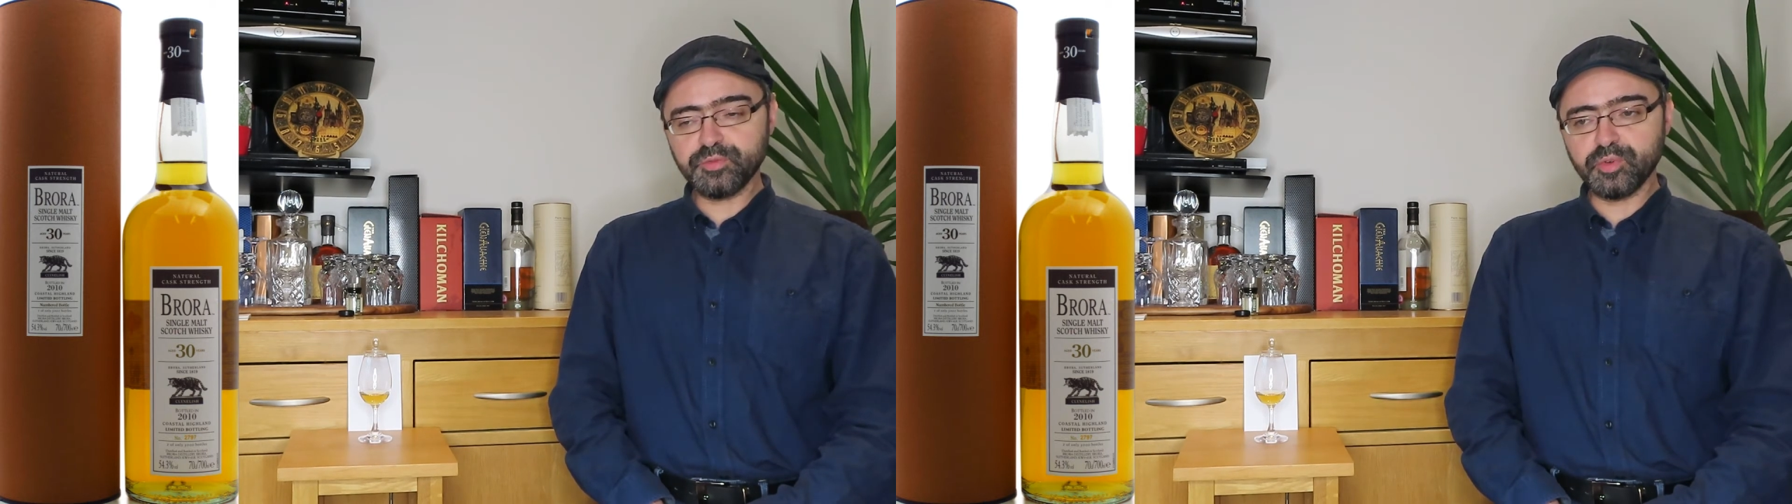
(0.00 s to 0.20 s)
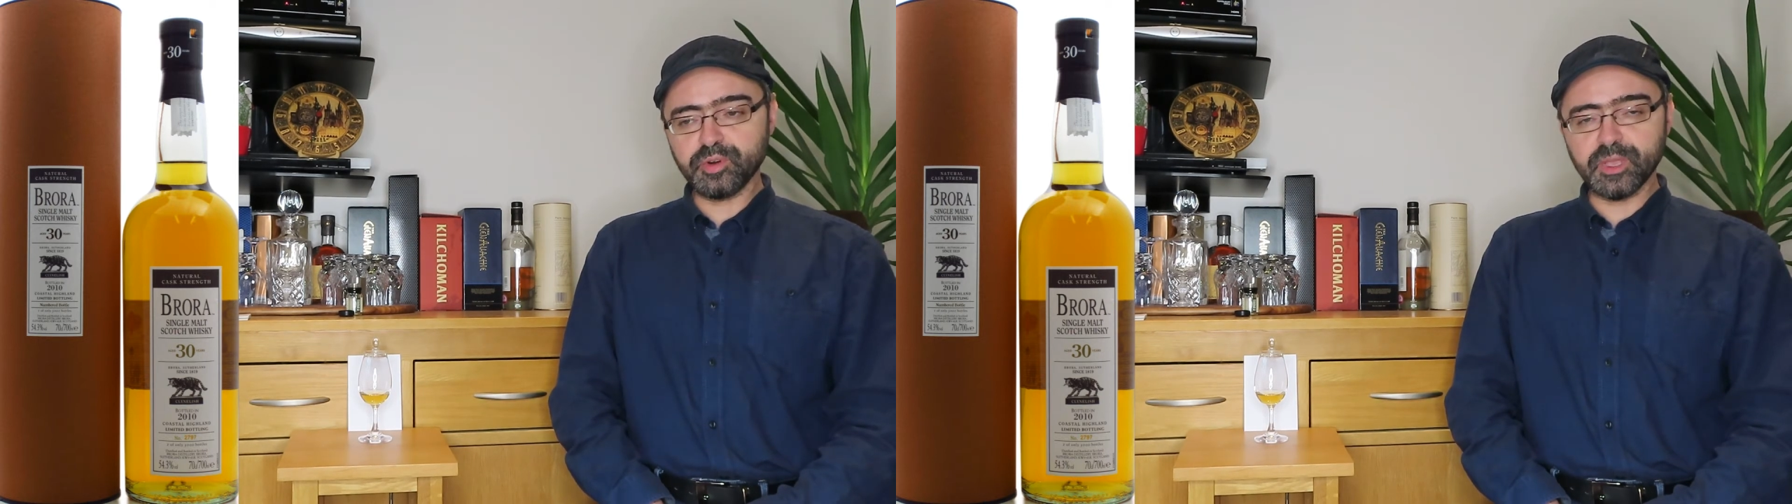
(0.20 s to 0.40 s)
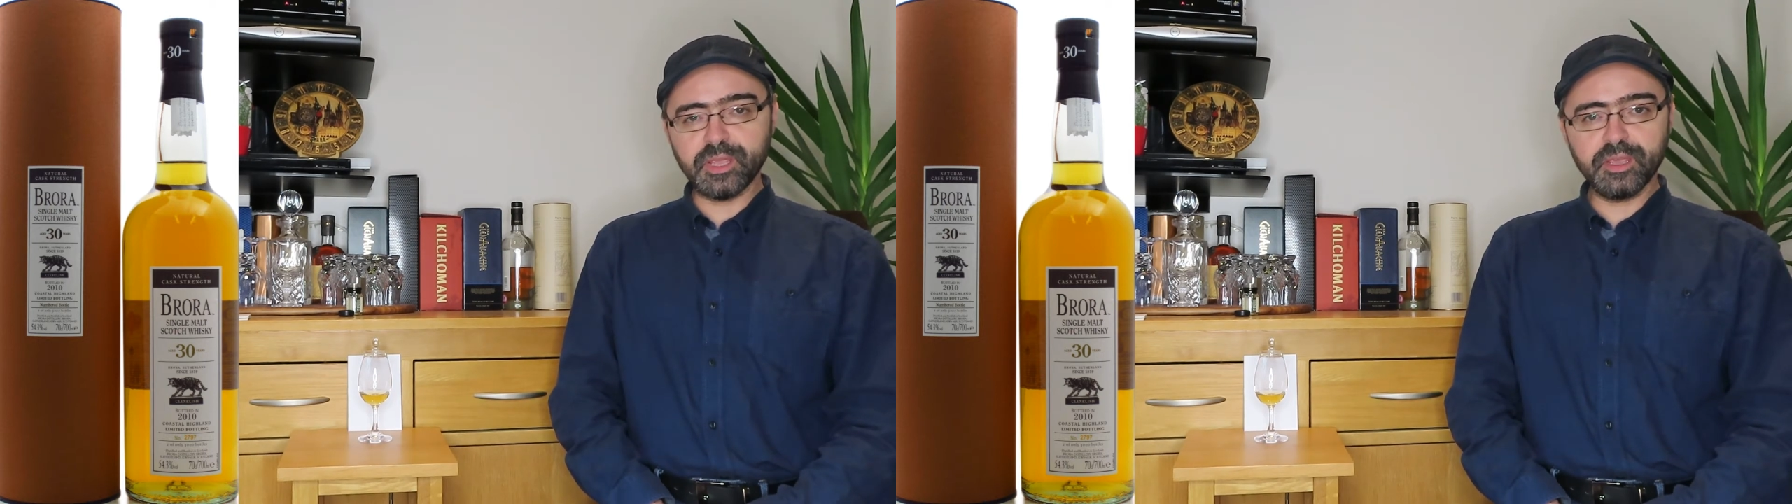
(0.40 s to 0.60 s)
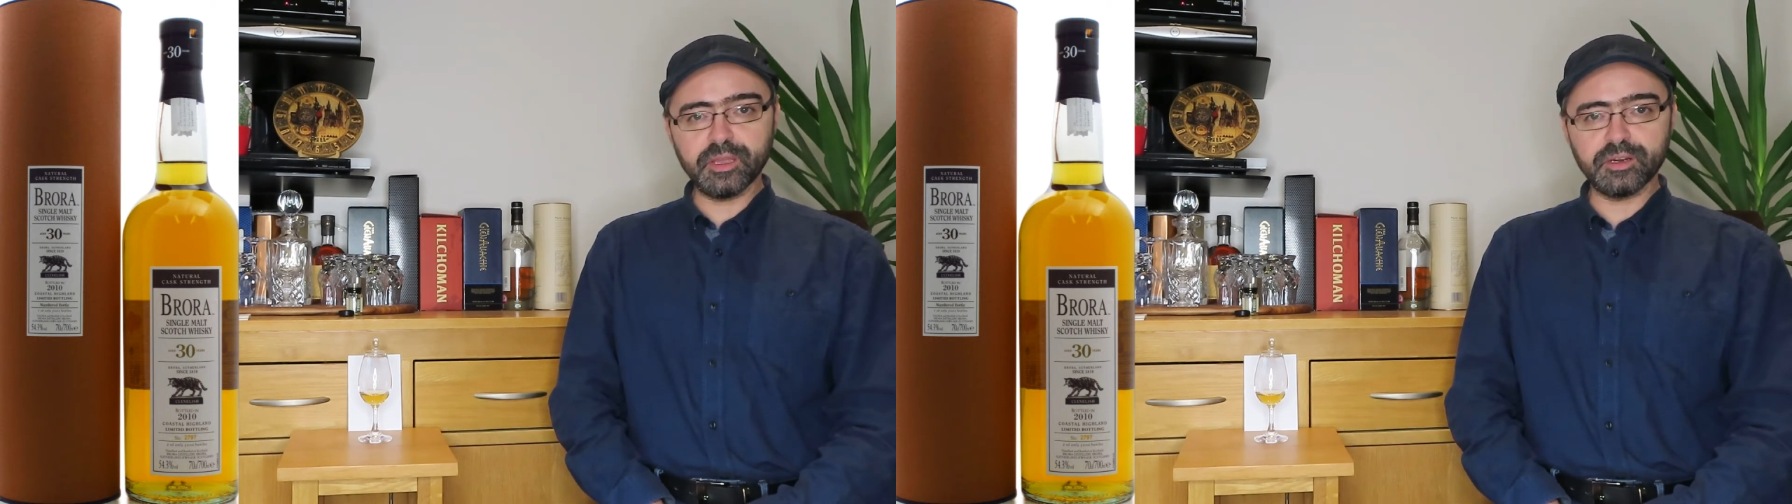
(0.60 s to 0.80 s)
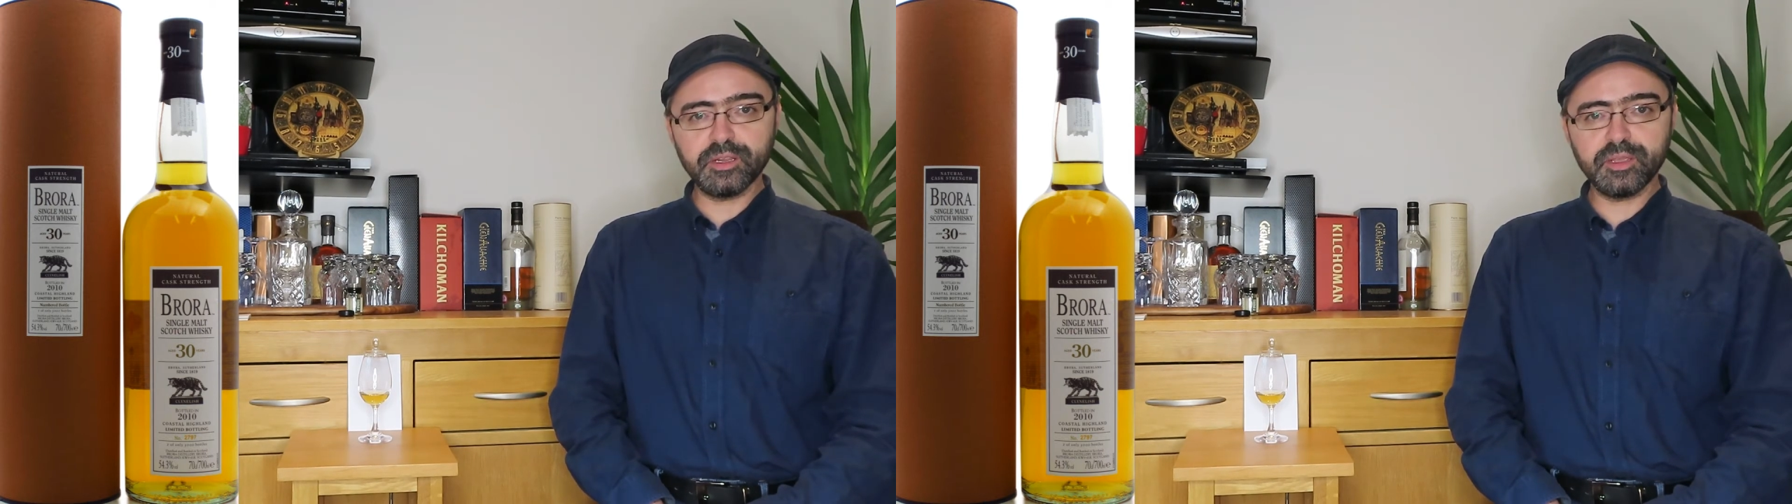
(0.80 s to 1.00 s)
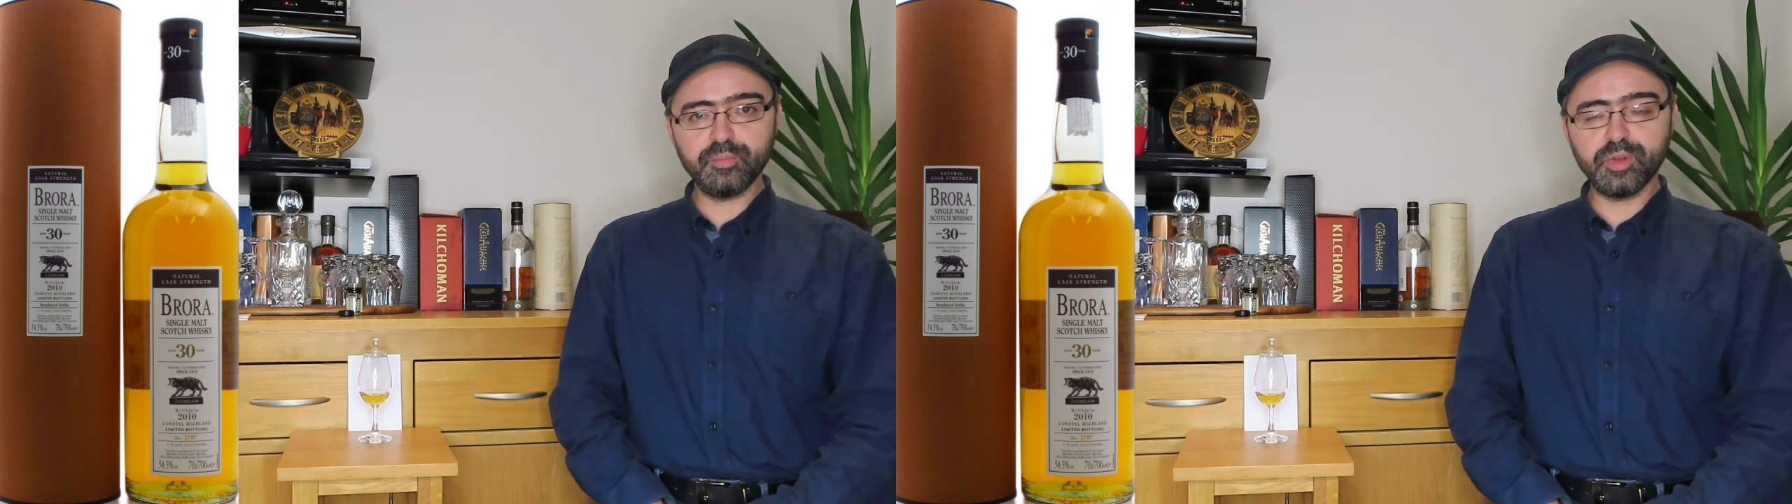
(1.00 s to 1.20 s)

for a year,